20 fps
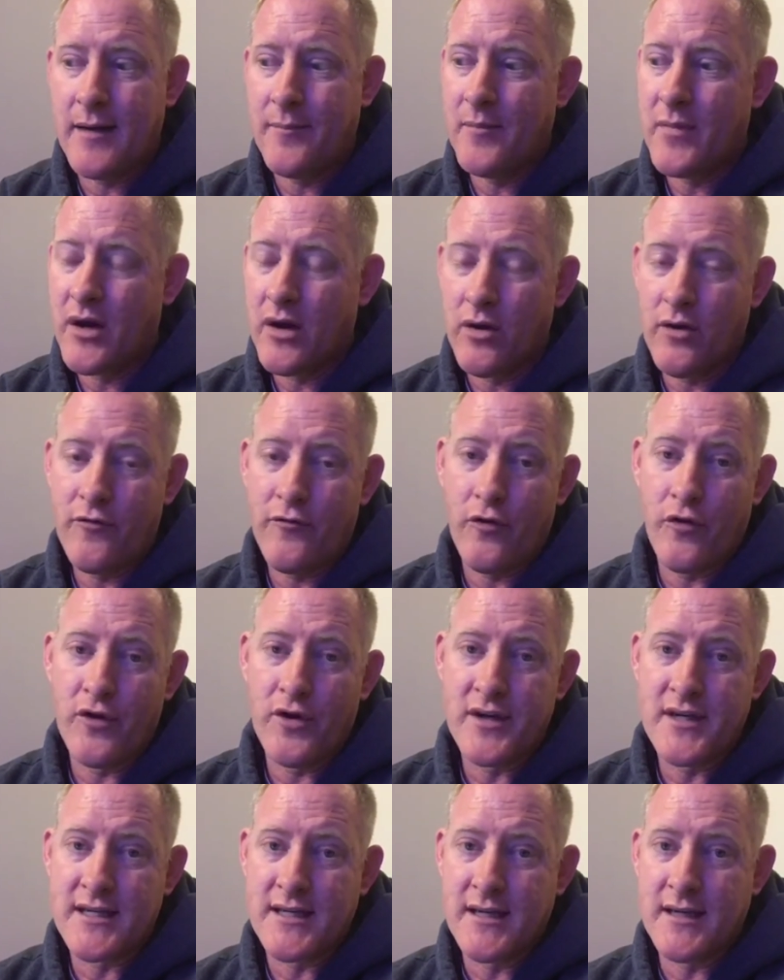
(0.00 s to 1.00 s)
Look
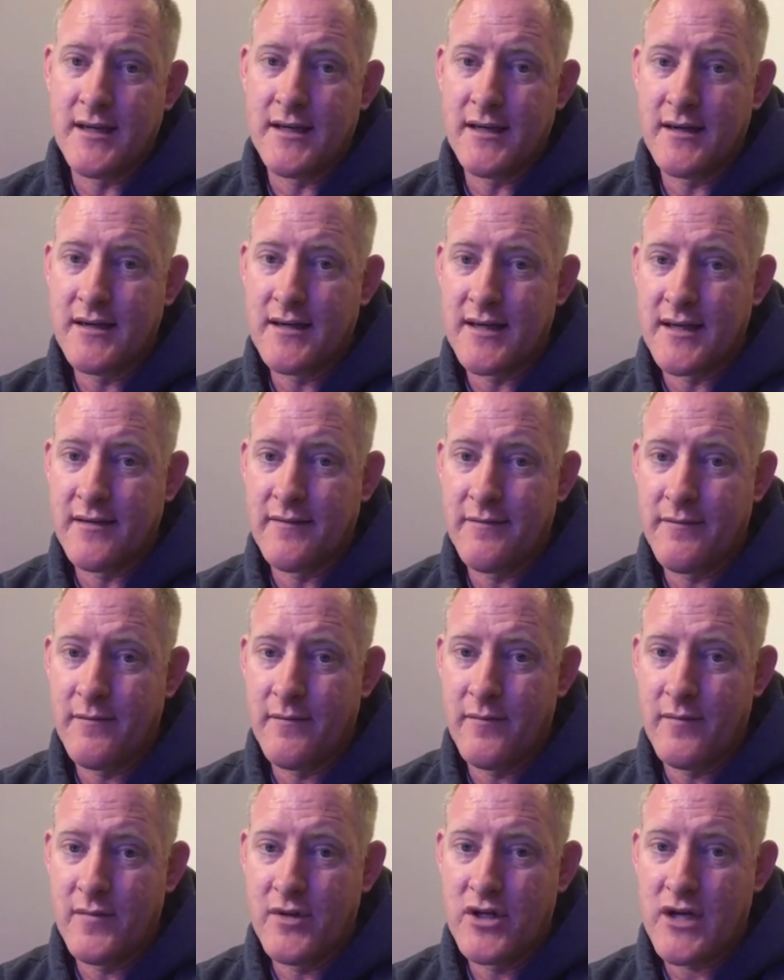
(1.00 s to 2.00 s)
forward to
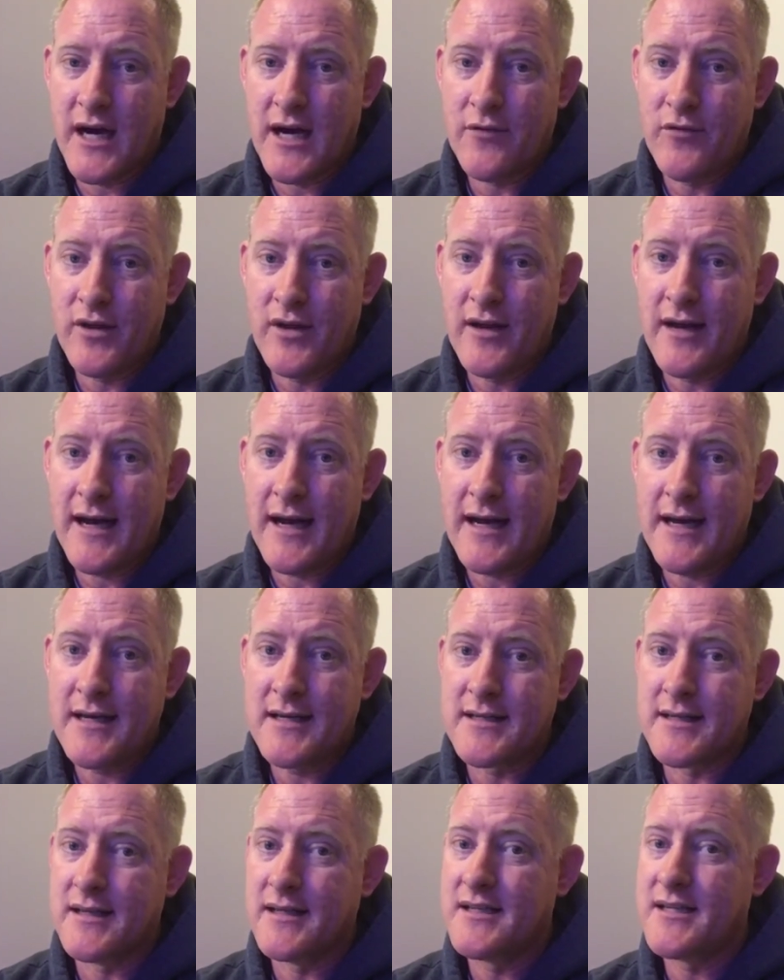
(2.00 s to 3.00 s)
talking with you
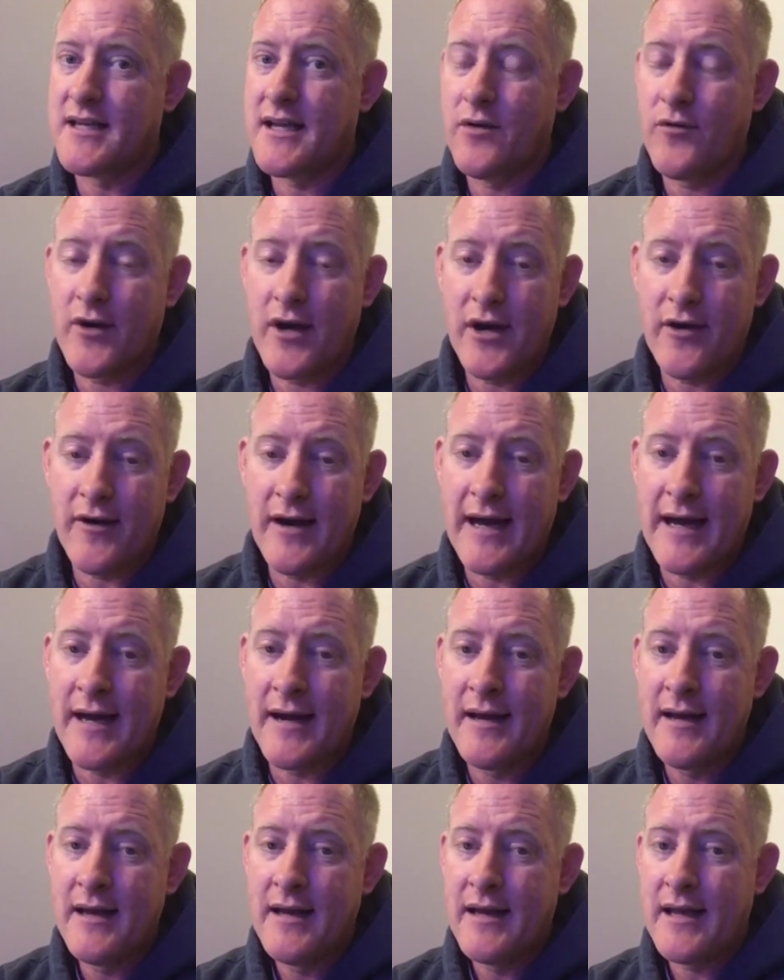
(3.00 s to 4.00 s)
guys and seeing where you're at.
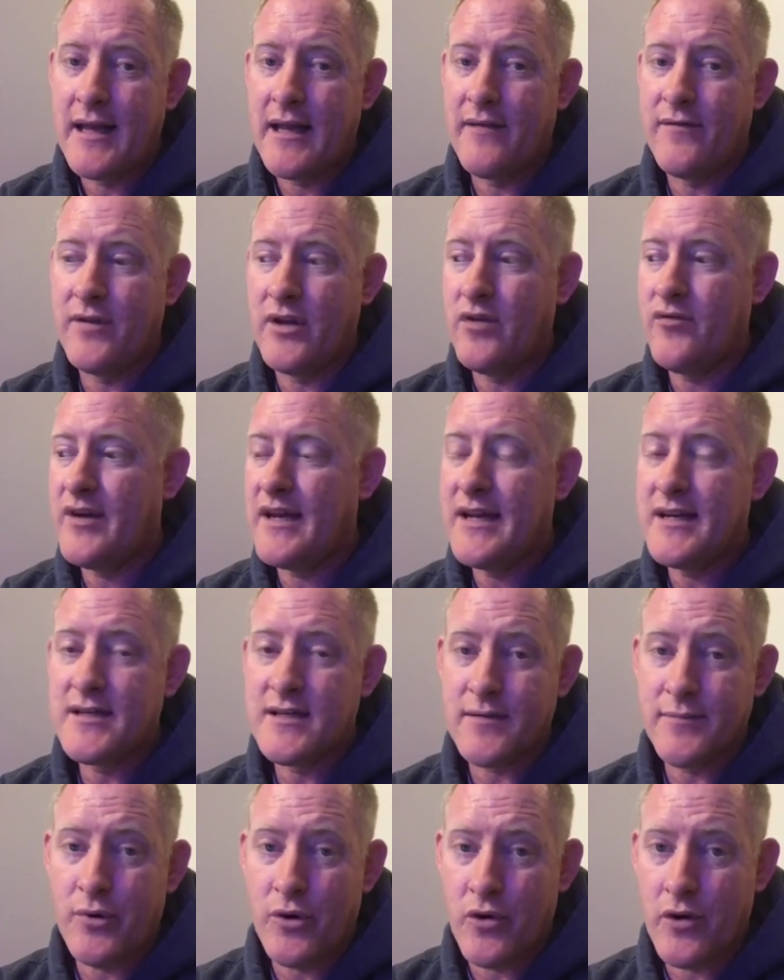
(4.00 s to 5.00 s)
If you need
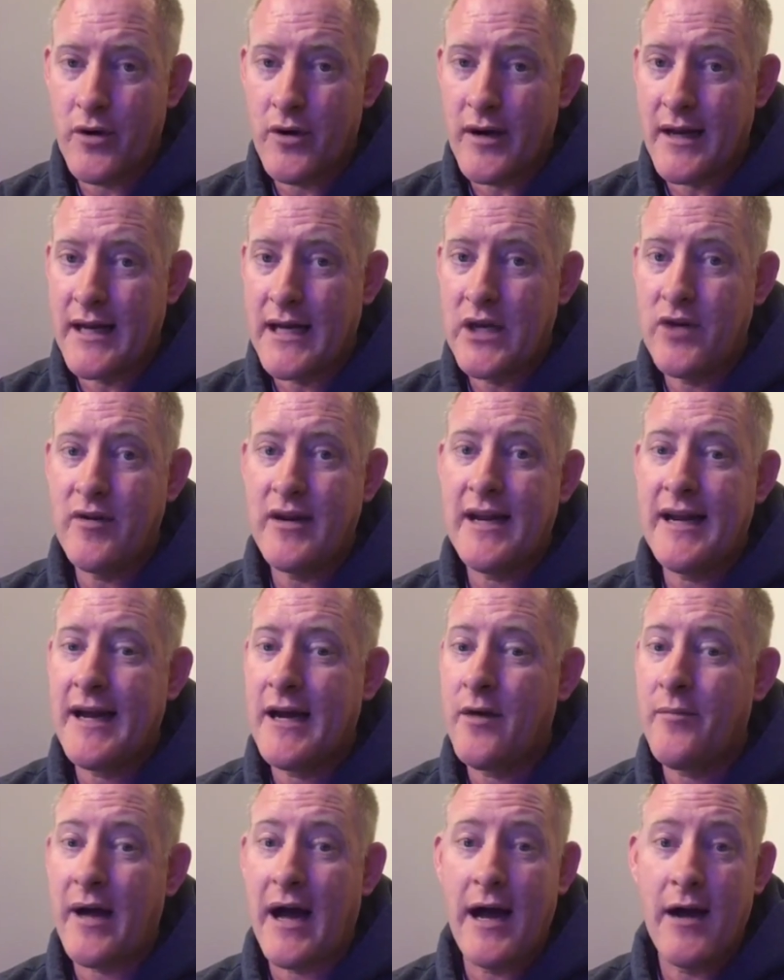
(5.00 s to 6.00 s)
support and you need
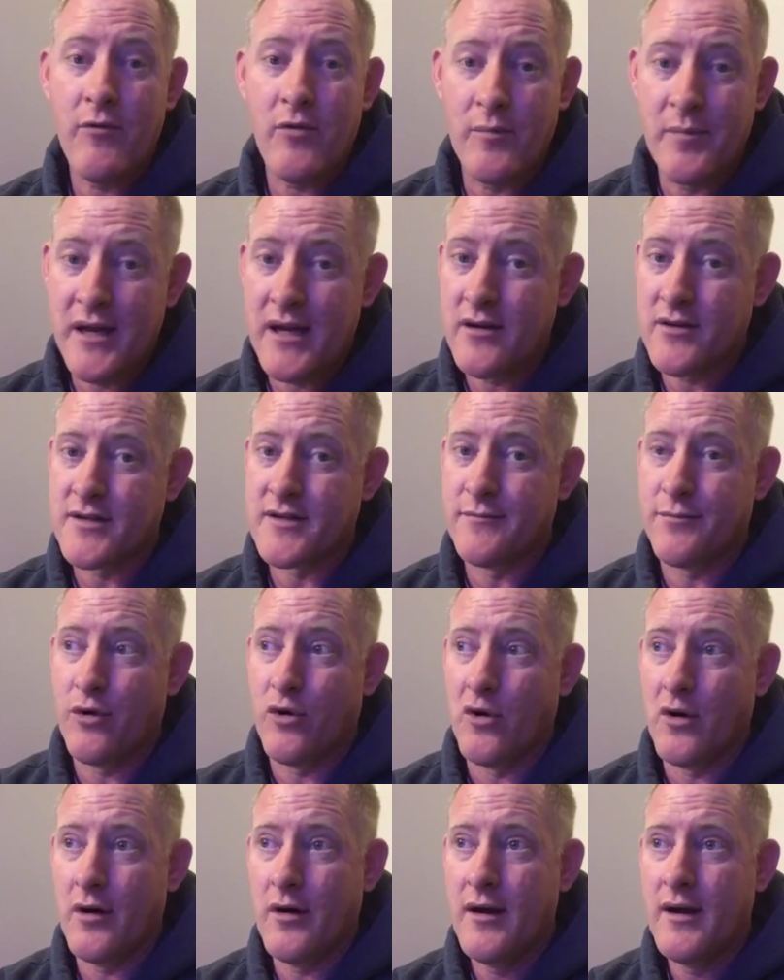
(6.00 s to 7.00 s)
help, I will be your
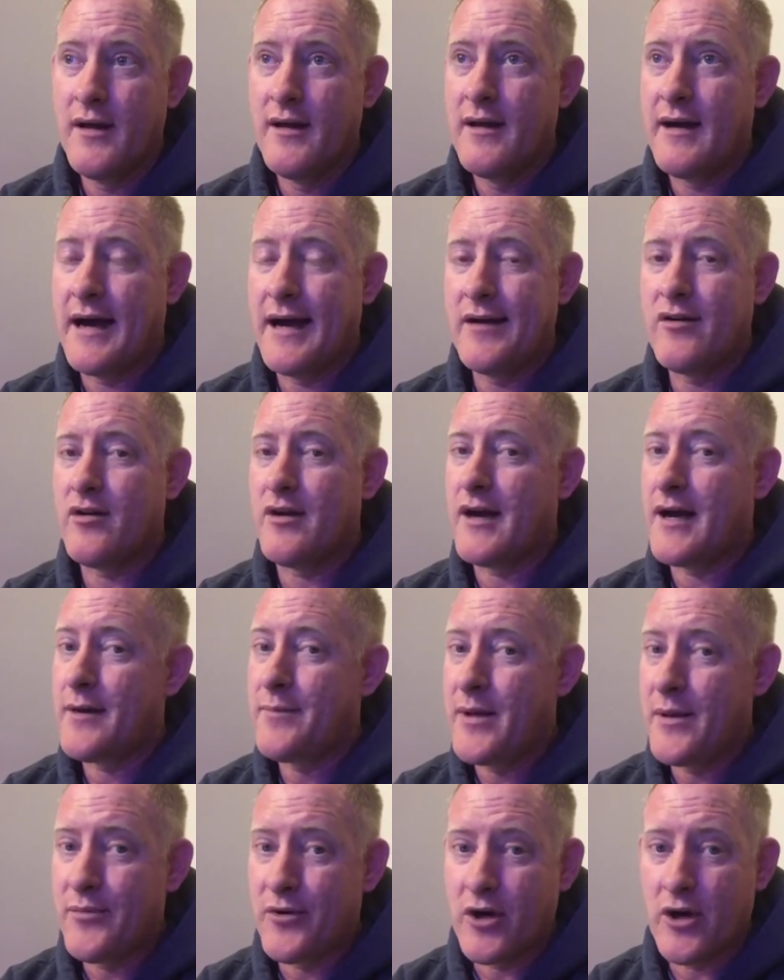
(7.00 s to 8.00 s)
support. I know a lot of
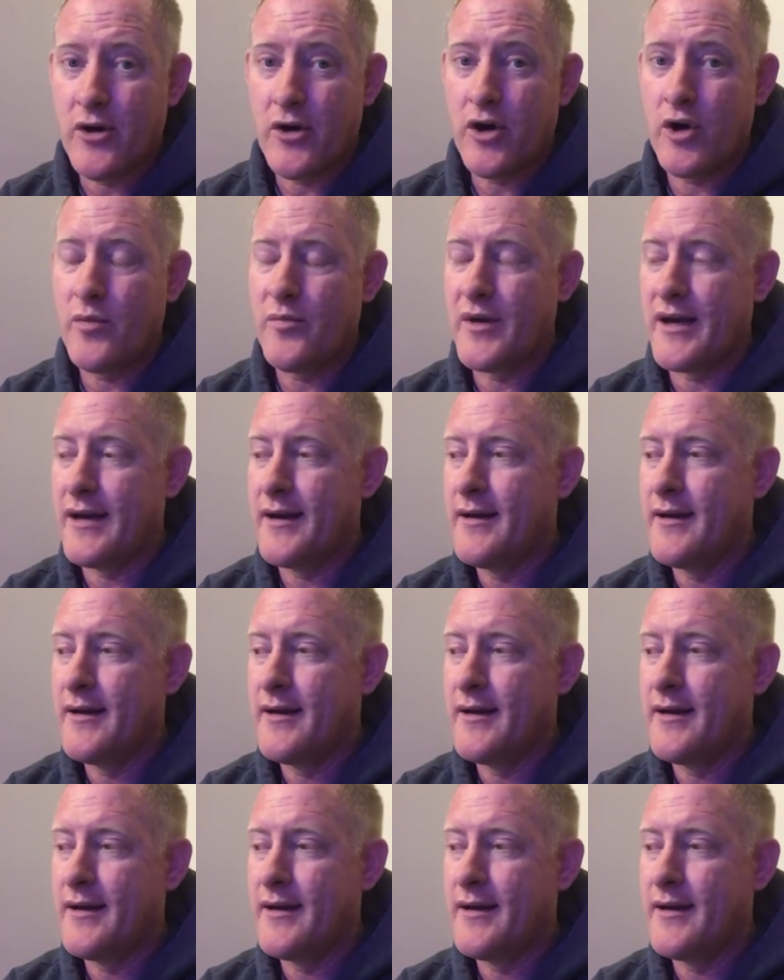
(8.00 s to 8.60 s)
people go home and,